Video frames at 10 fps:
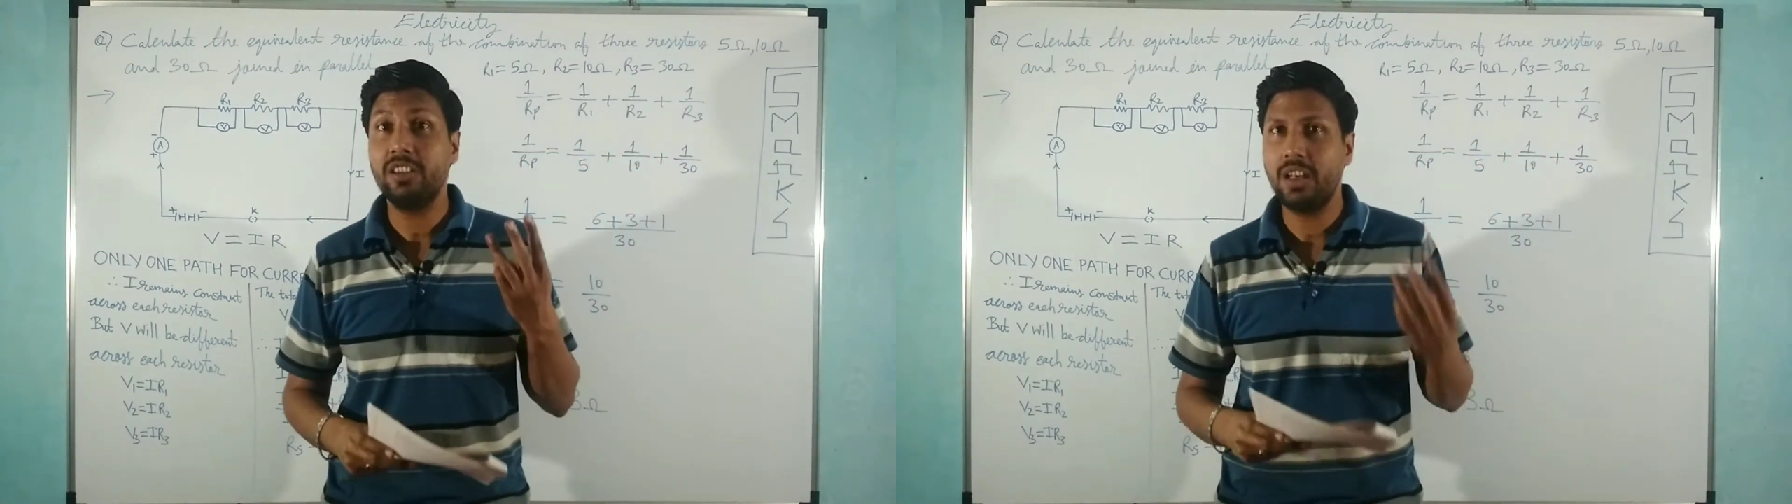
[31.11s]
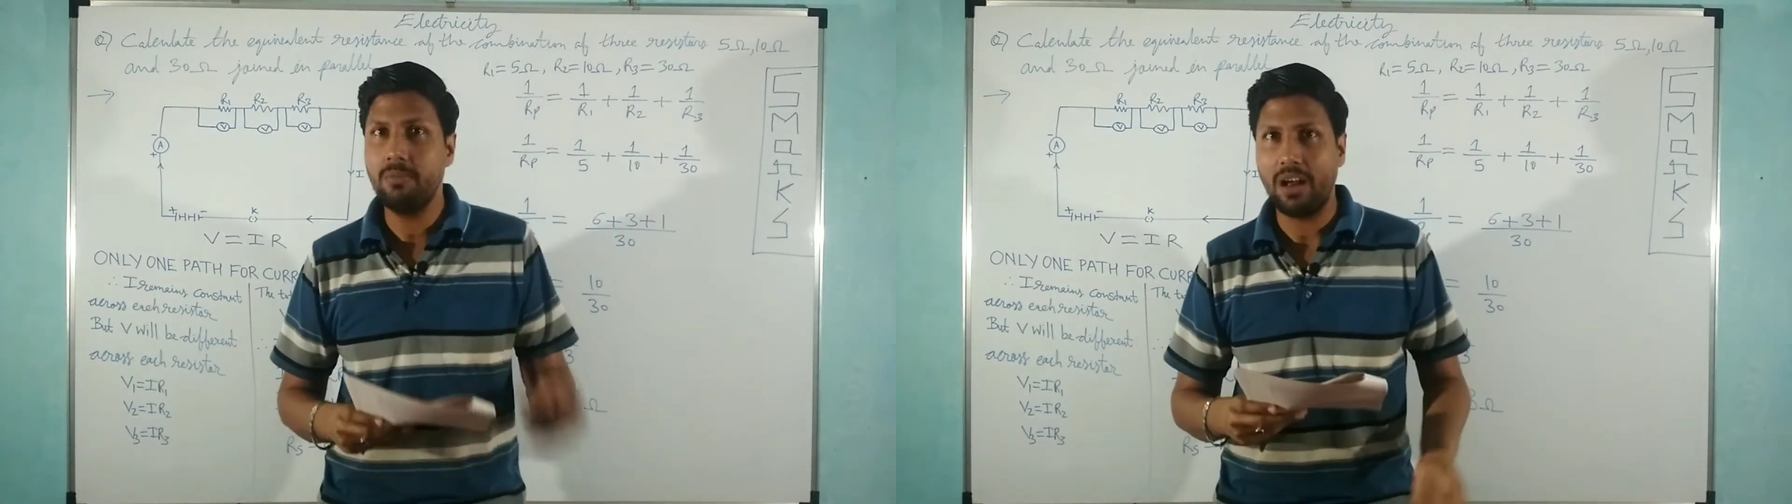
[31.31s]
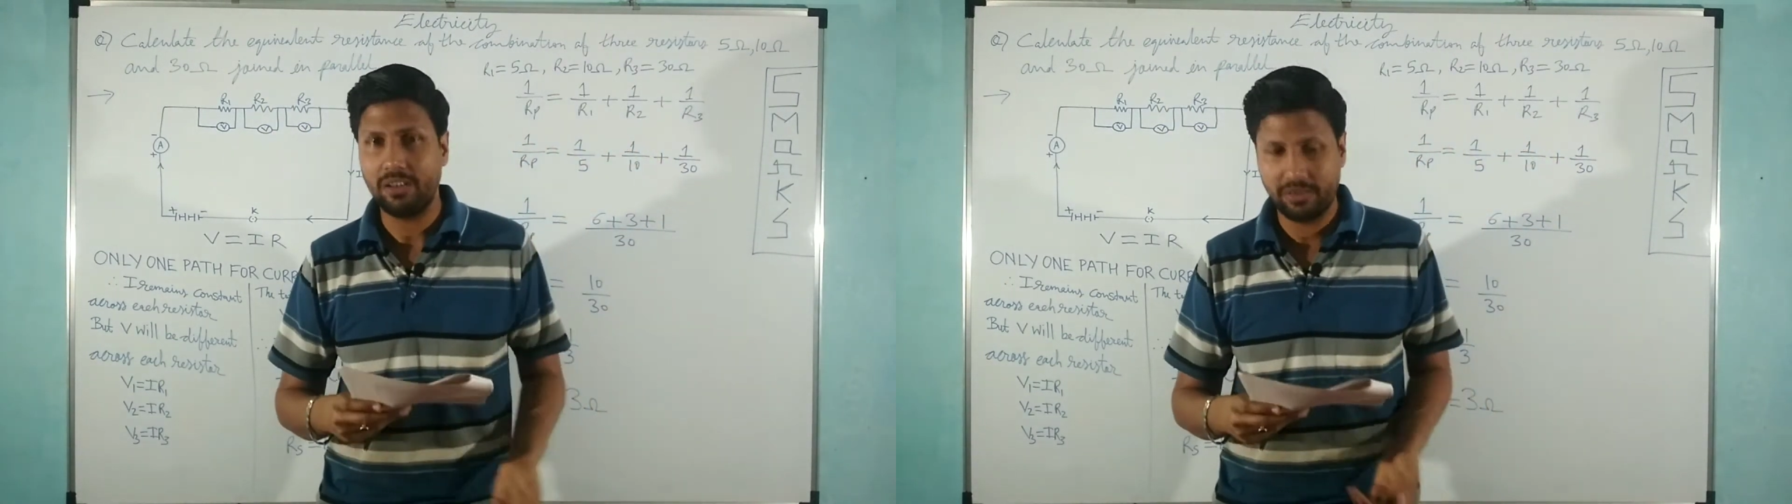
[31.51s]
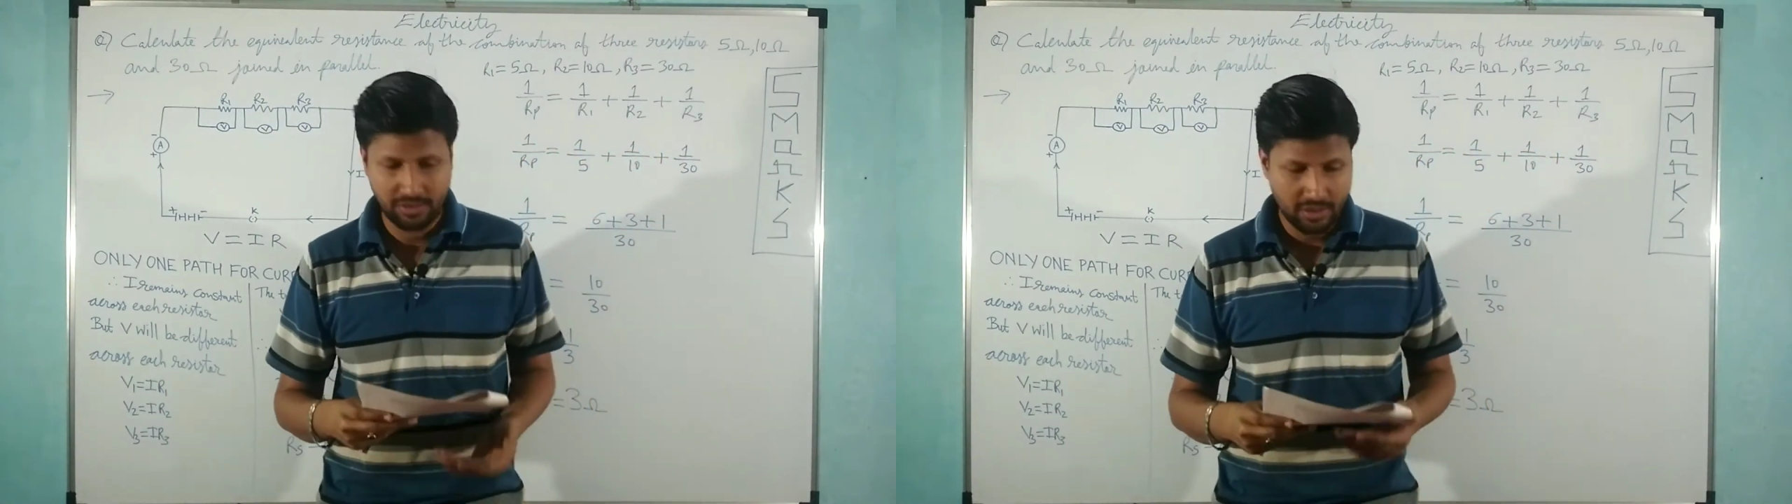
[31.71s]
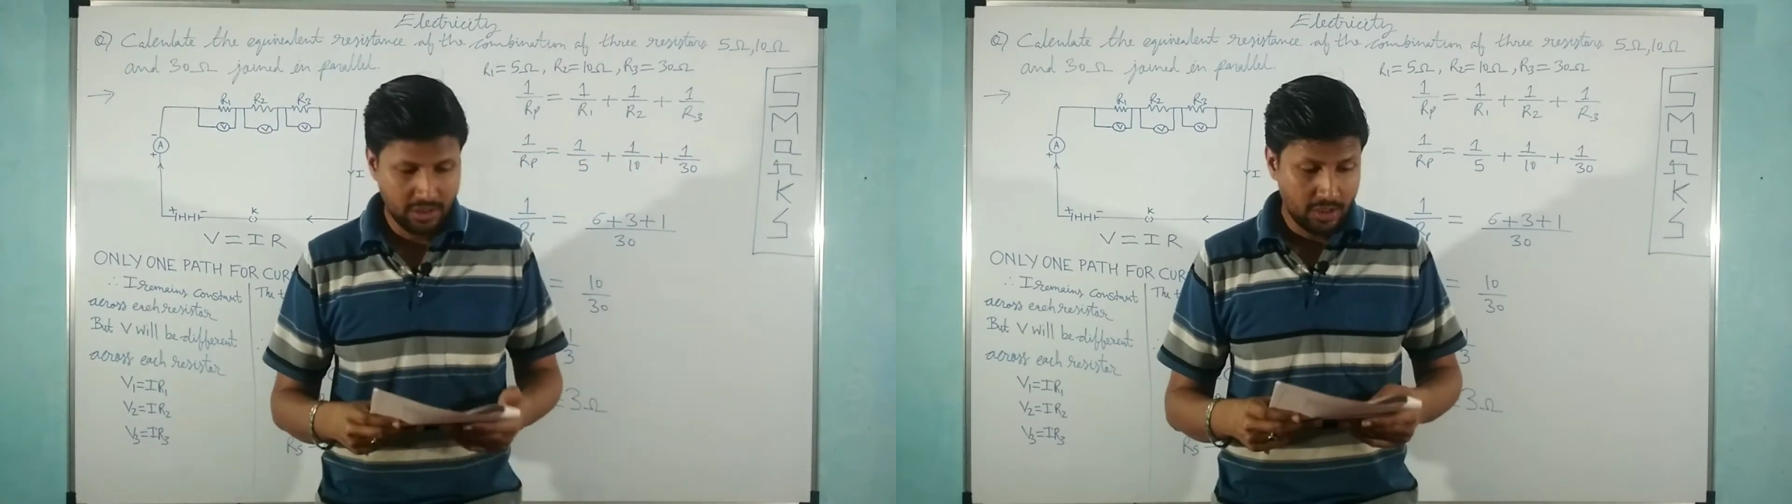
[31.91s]
3
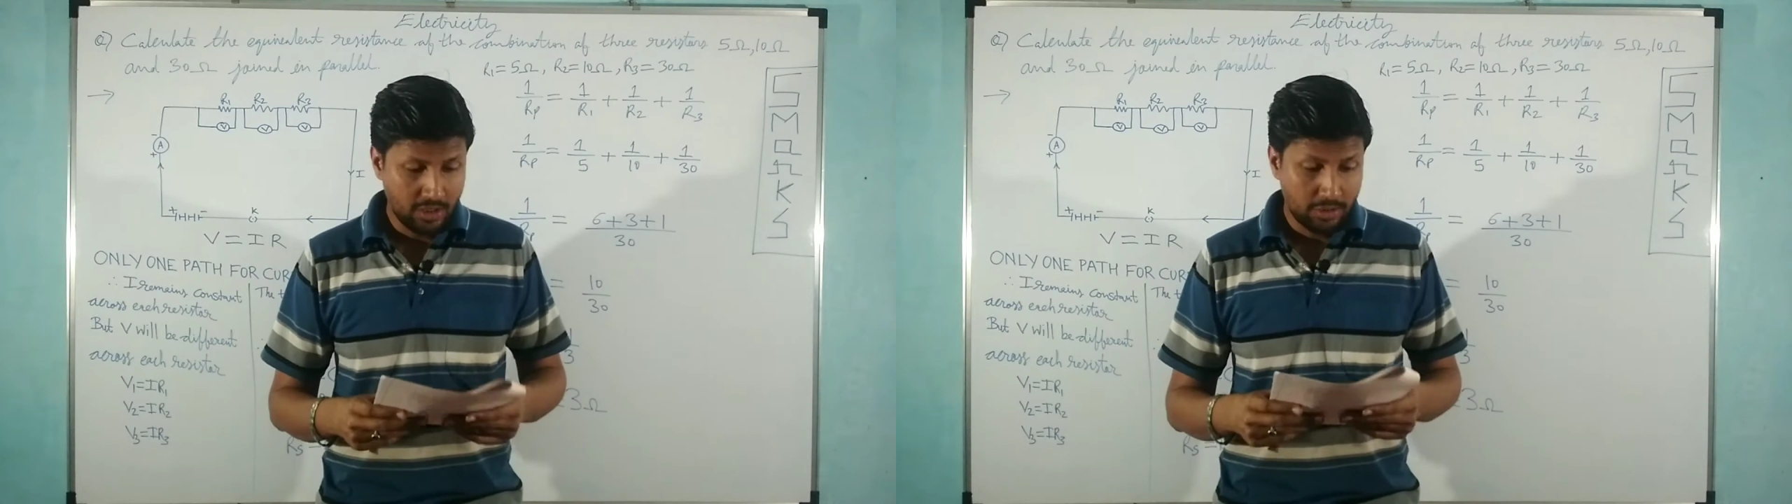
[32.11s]
marks.